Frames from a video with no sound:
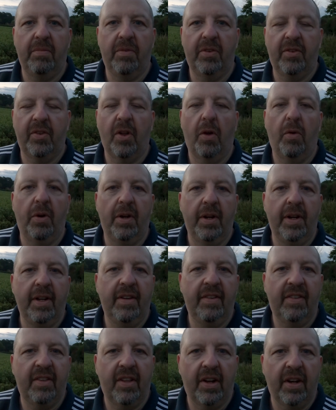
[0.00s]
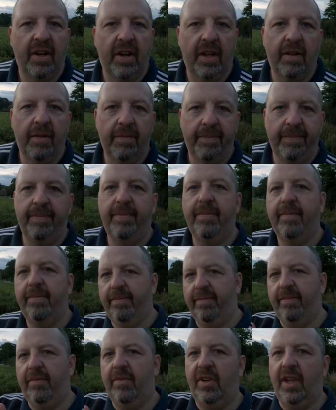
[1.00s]
stolen his thunder.
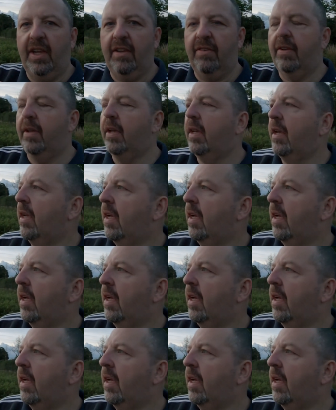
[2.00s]
Cheers.